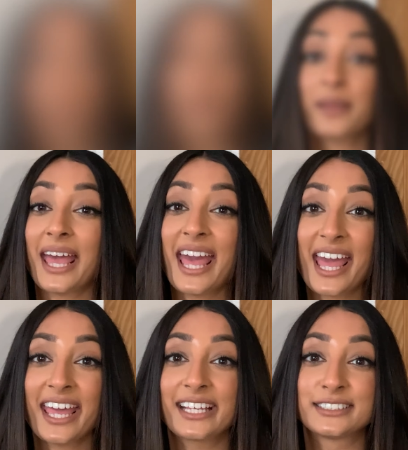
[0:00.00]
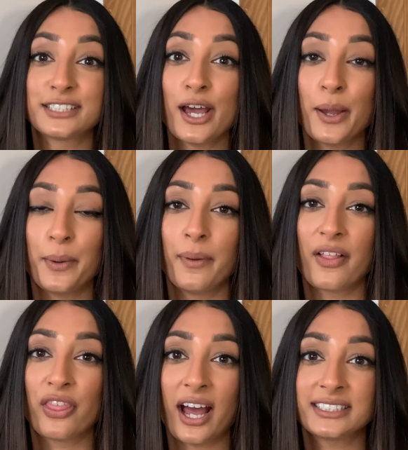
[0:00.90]
Okay, so
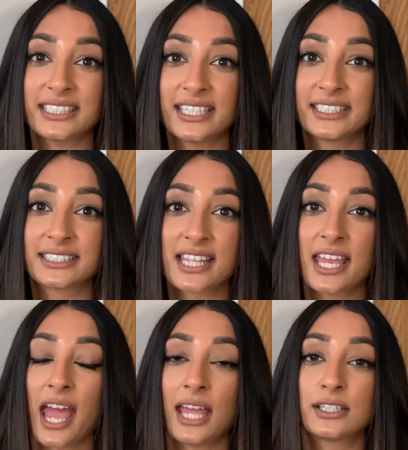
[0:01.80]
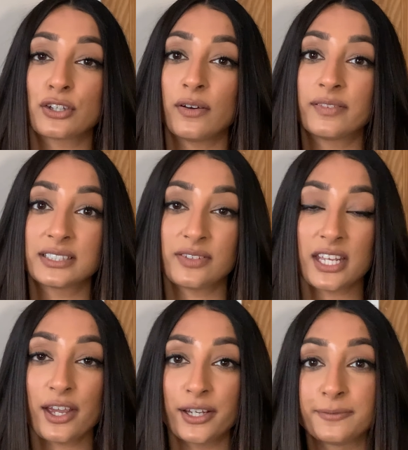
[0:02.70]
that is the end of this
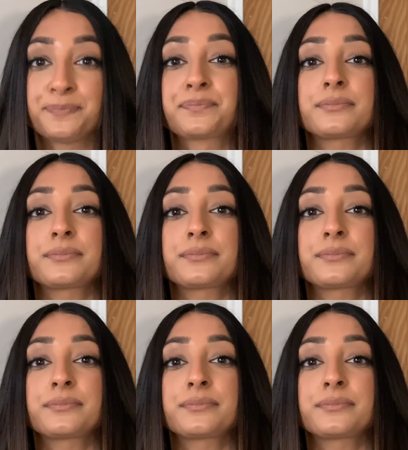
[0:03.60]
video.